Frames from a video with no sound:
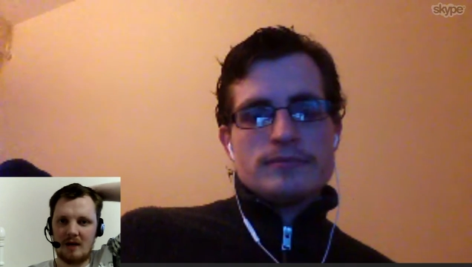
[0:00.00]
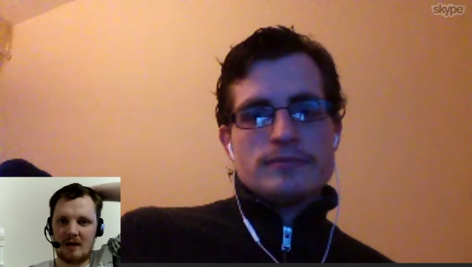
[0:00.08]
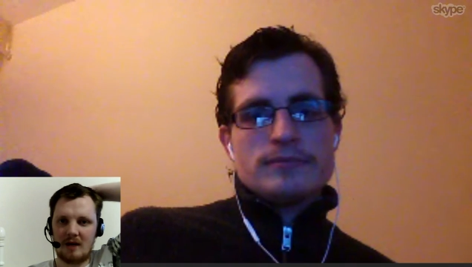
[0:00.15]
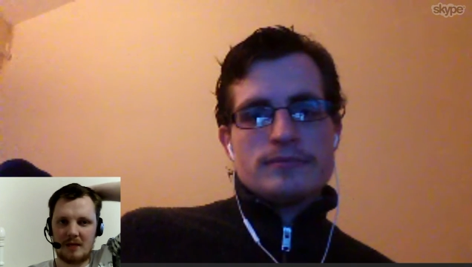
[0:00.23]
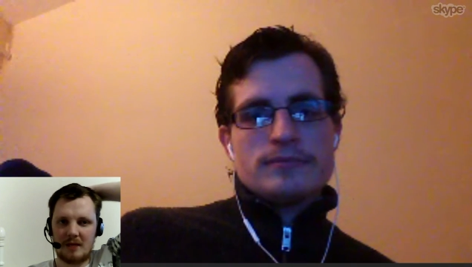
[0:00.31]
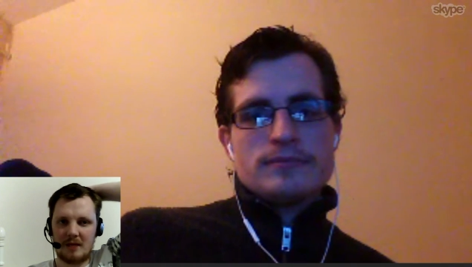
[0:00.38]

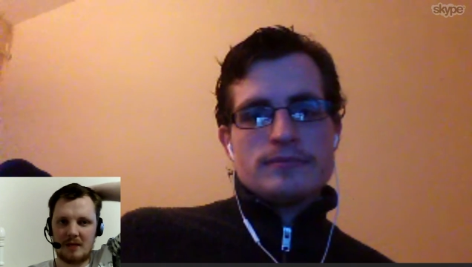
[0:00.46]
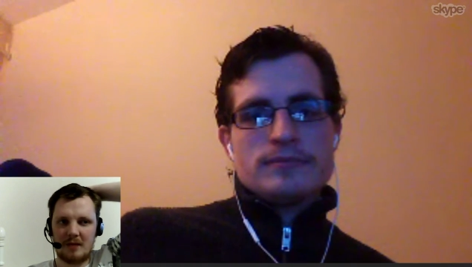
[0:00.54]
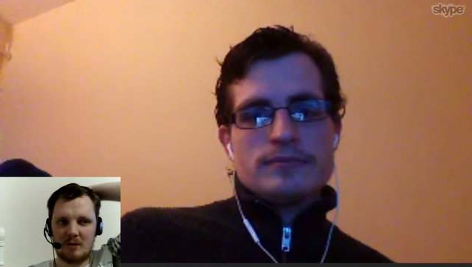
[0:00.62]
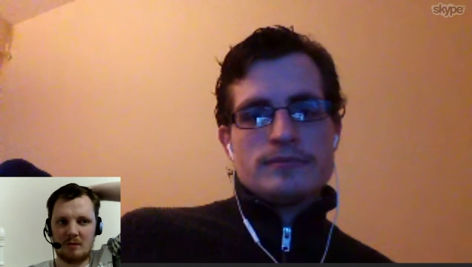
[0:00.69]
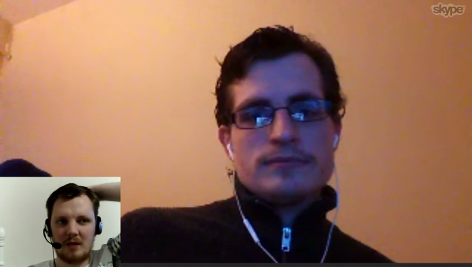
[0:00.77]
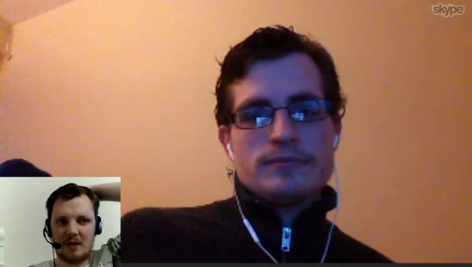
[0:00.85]
Speaker 1: people,
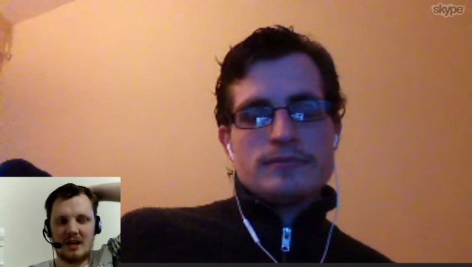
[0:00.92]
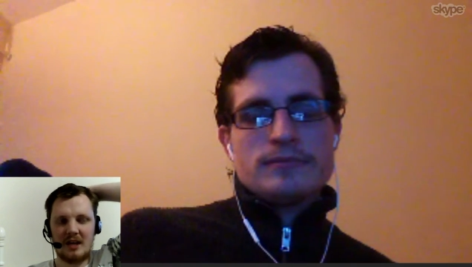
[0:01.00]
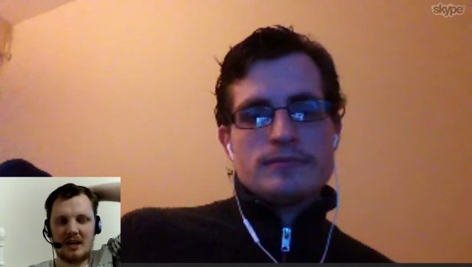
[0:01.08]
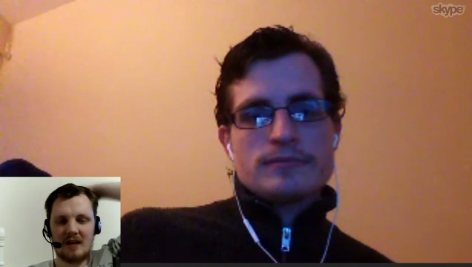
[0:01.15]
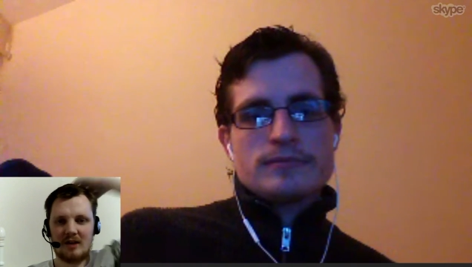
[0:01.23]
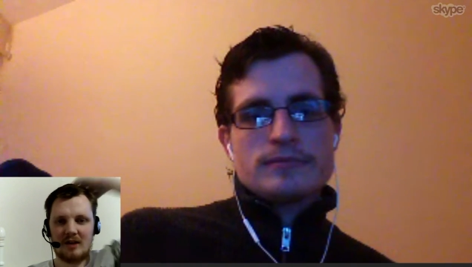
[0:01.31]
but
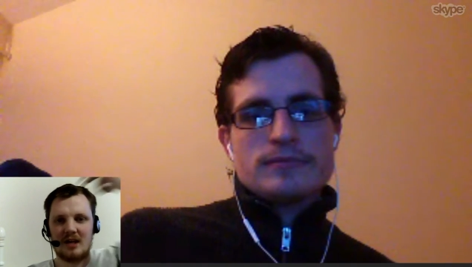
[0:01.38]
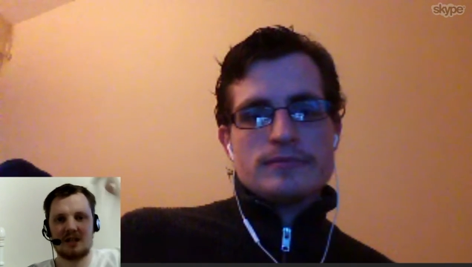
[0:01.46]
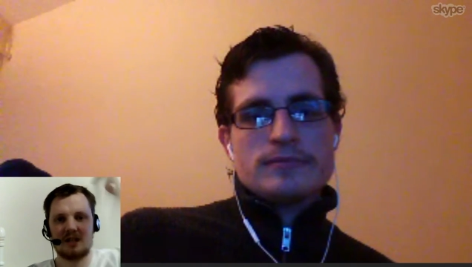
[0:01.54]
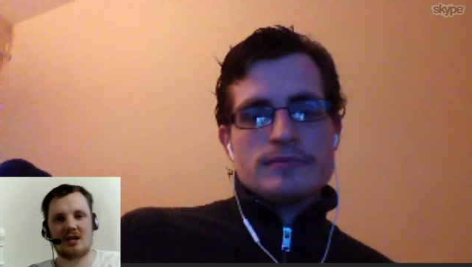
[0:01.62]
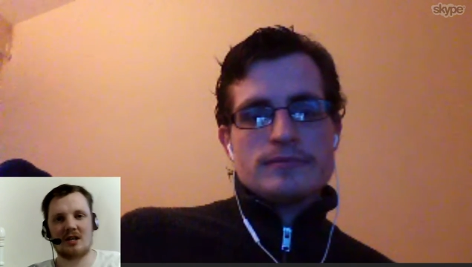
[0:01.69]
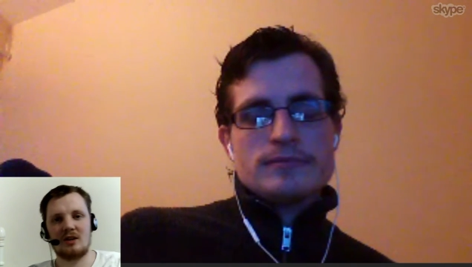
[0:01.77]
yeah, I guess
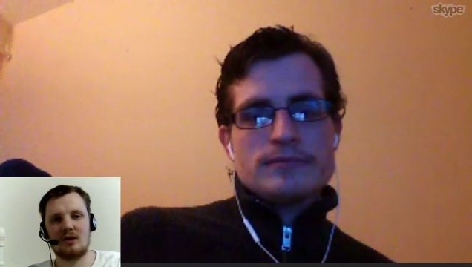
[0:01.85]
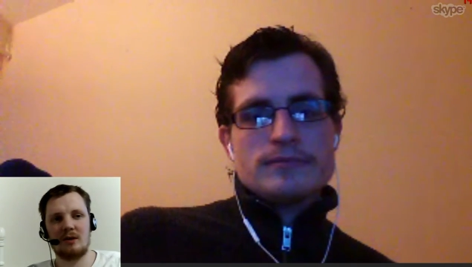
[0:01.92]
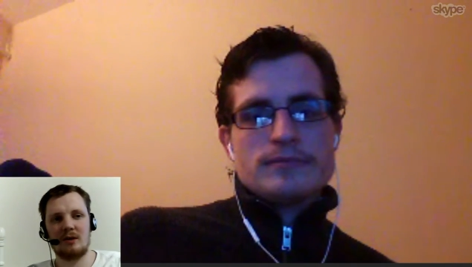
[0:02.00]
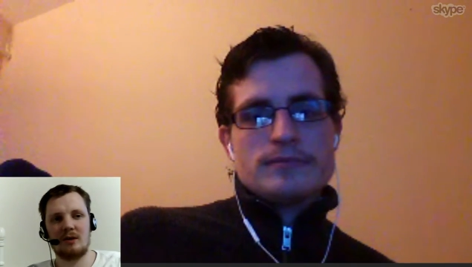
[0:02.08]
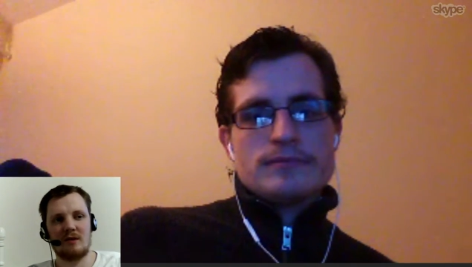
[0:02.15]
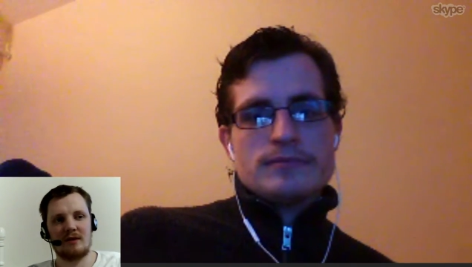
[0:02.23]
I'll agree
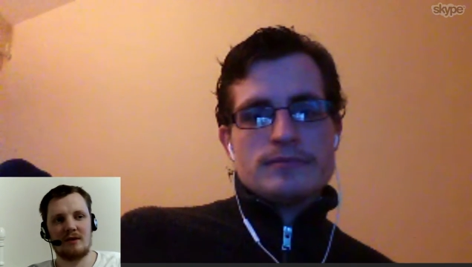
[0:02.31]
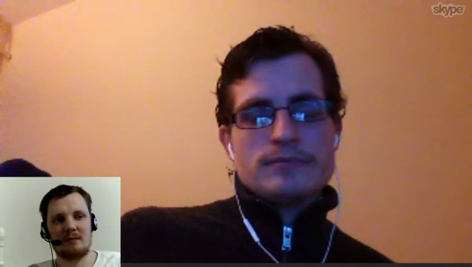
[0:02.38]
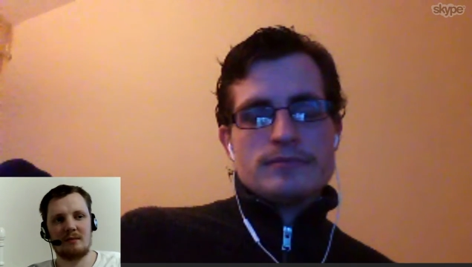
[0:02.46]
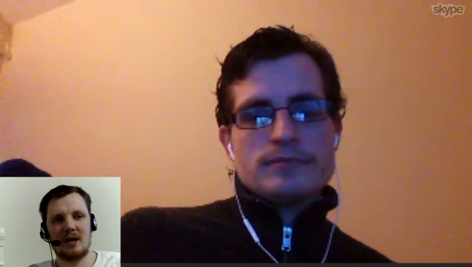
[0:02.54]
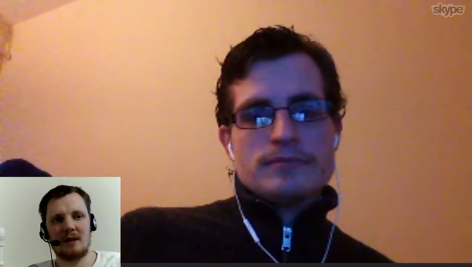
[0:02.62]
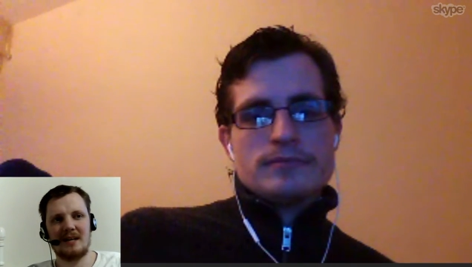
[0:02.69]
with it. But
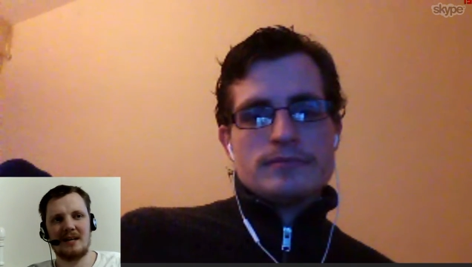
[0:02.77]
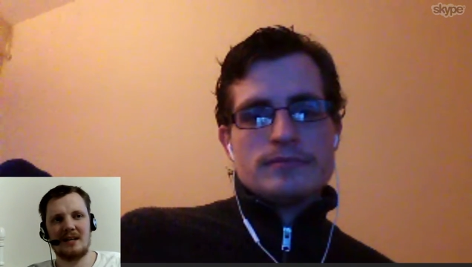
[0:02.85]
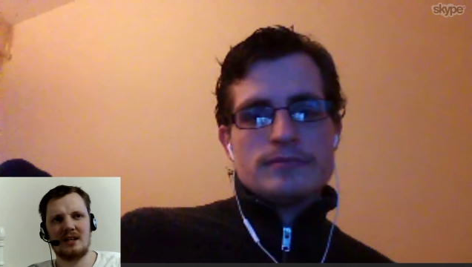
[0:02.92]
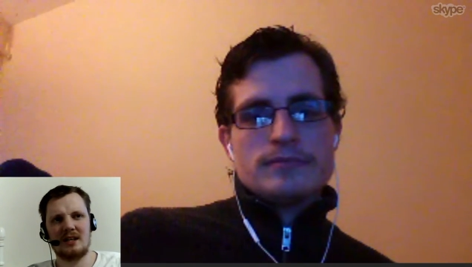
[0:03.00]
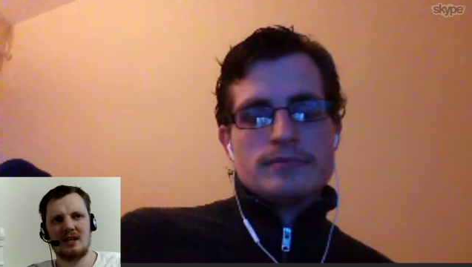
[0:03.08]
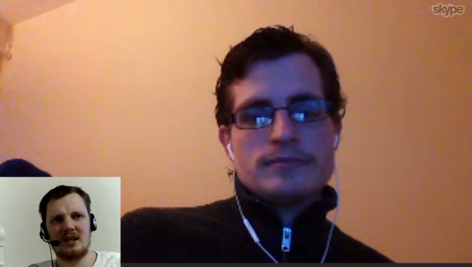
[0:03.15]
I
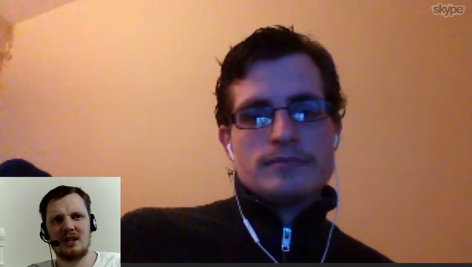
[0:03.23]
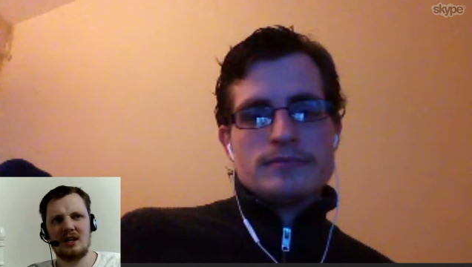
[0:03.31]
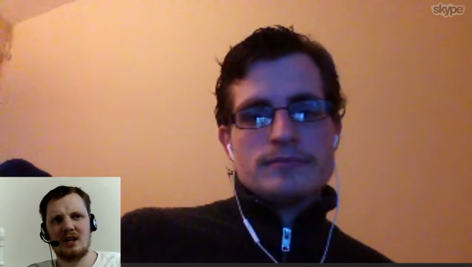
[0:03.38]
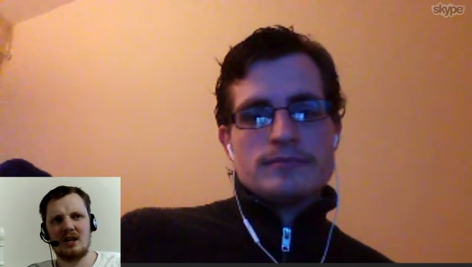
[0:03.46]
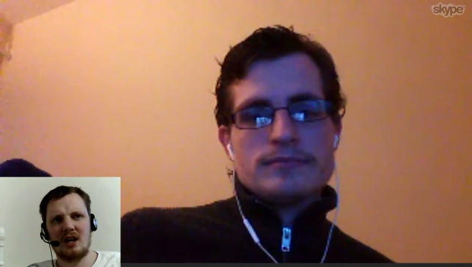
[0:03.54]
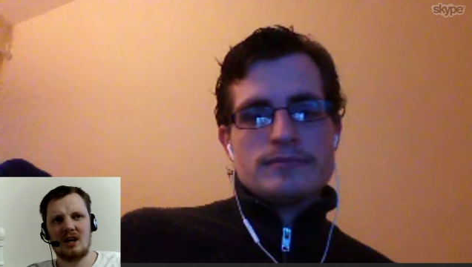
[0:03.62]
mean,
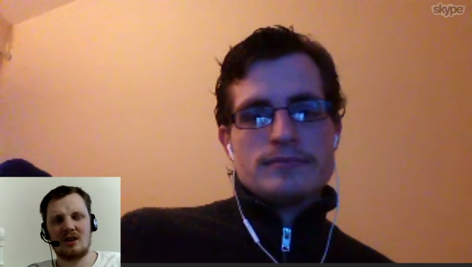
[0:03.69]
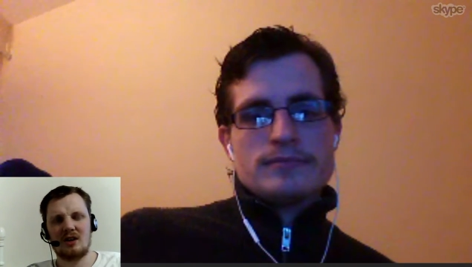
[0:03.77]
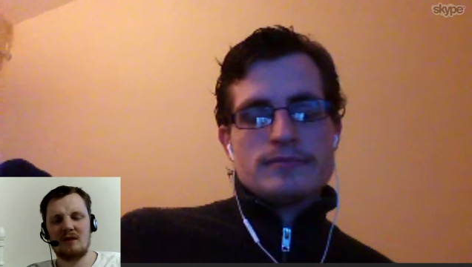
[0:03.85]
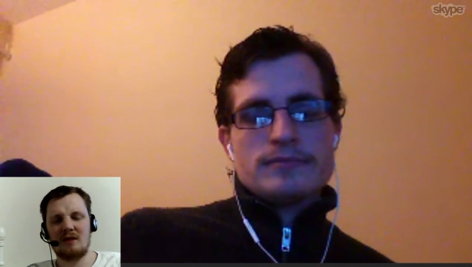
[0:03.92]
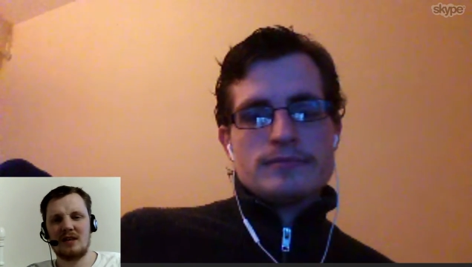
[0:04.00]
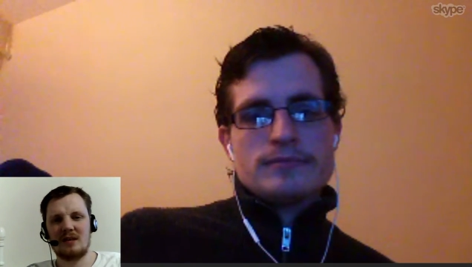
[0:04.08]
I
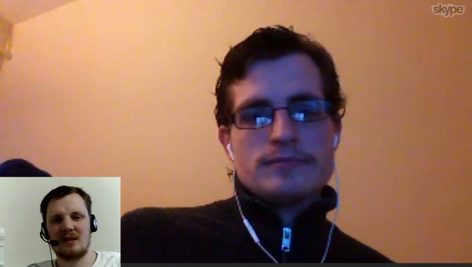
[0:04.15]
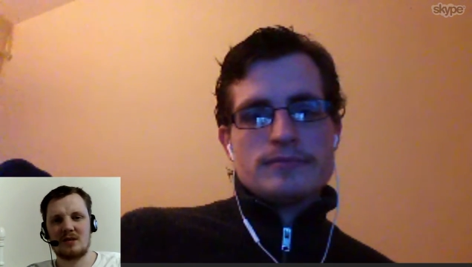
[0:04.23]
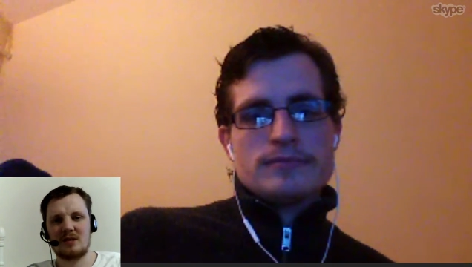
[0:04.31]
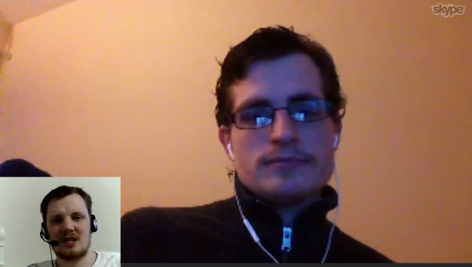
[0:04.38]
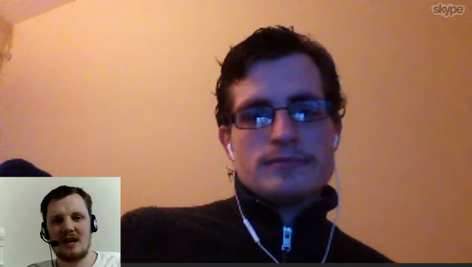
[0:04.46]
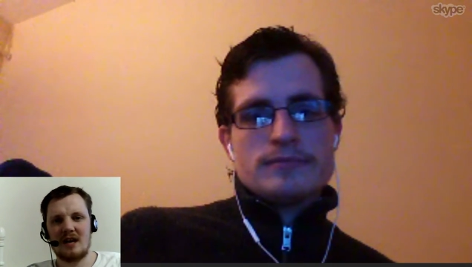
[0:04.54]
don't think it was
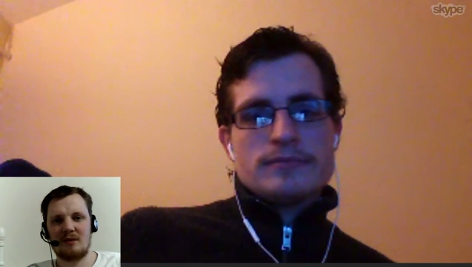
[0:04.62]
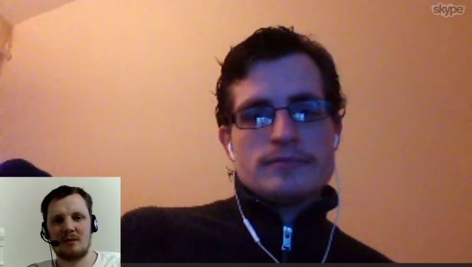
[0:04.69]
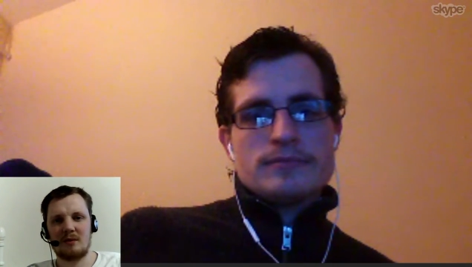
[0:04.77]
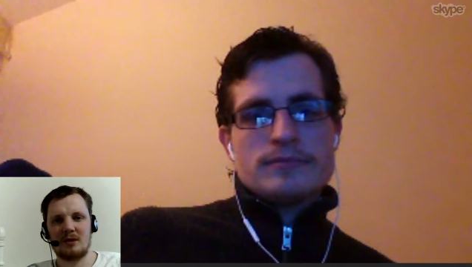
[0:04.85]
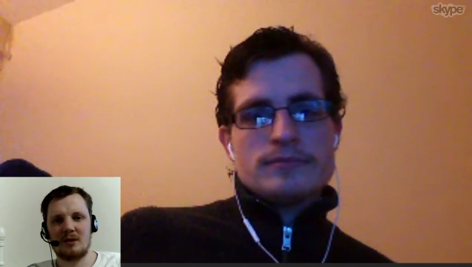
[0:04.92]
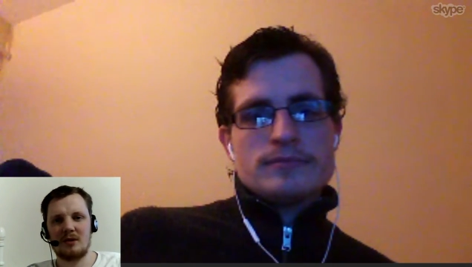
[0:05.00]
terrible.